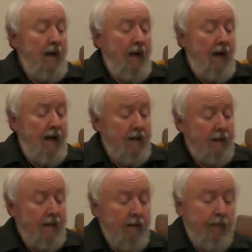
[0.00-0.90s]

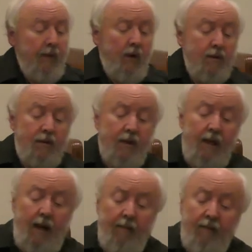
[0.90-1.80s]
And he also
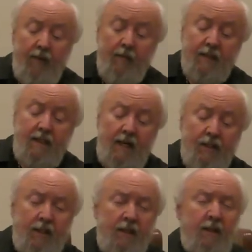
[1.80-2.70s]
came from a
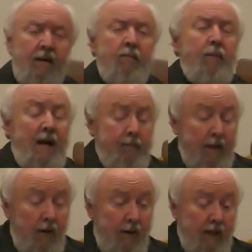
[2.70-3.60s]
section in
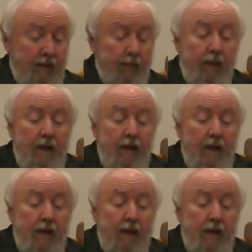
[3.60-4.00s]
Babylonia.